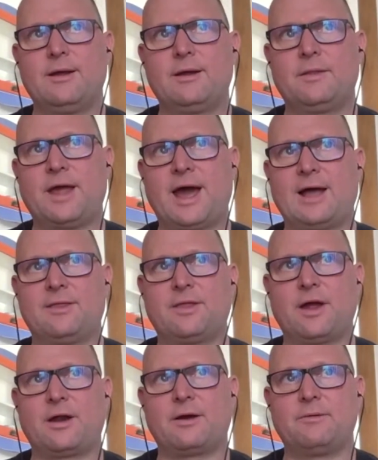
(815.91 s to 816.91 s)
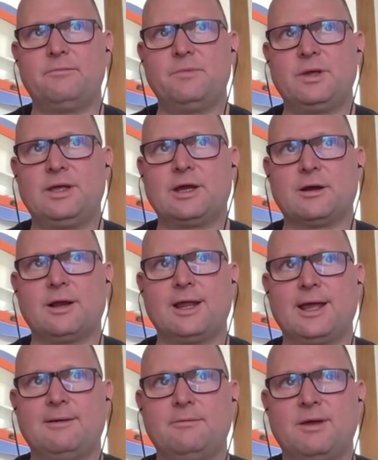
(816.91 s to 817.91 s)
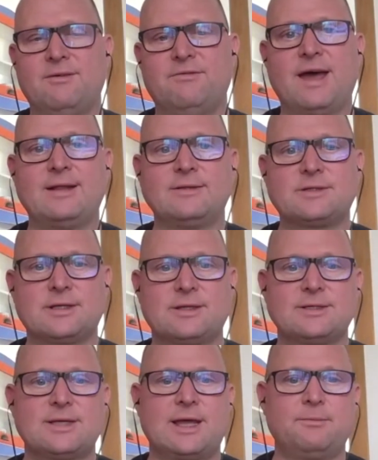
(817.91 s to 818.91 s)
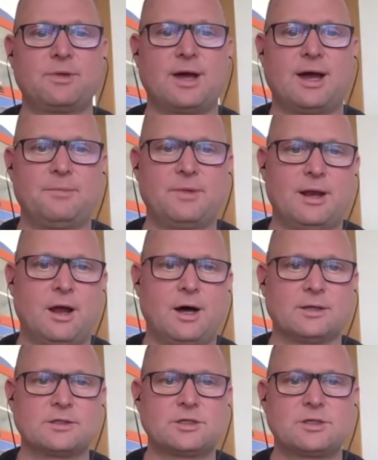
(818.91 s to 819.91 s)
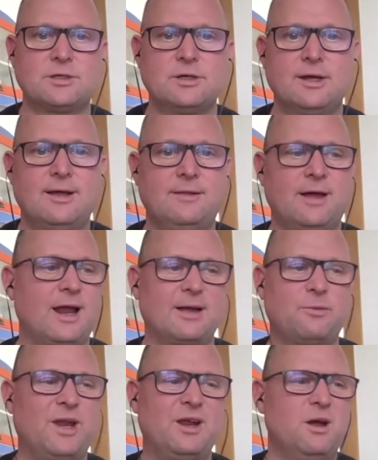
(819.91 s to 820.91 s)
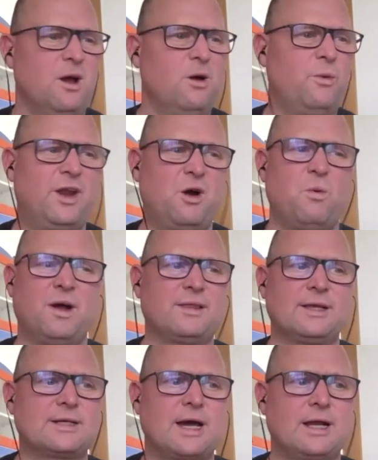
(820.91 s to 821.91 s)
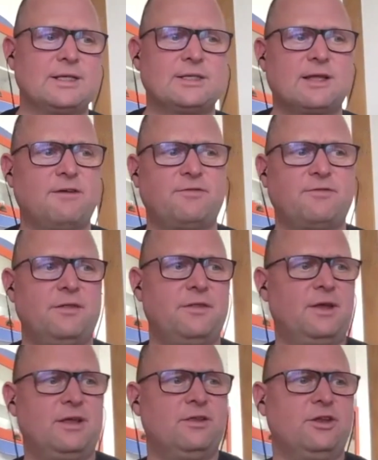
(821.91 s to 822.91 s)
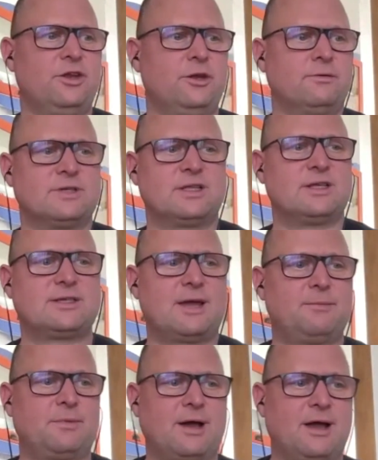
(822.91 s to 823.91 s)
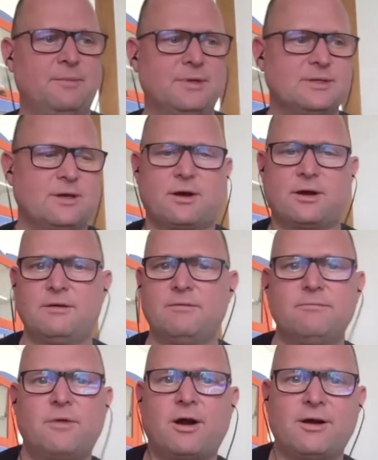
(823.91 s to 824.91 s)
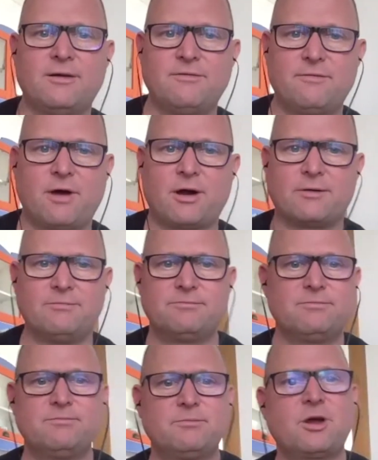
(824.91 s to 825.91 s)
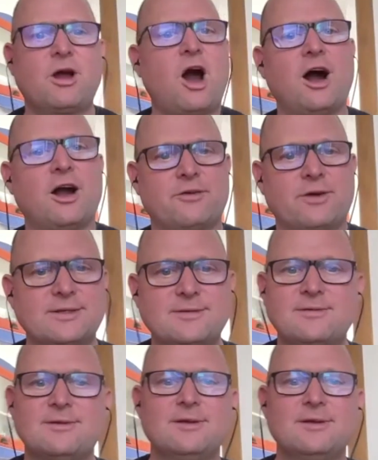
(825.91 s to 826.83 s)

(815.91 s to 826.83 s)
They had their yearly event at the same time they launched. They're like, we don't want this kind of stuff in the news at the same time as our Congress.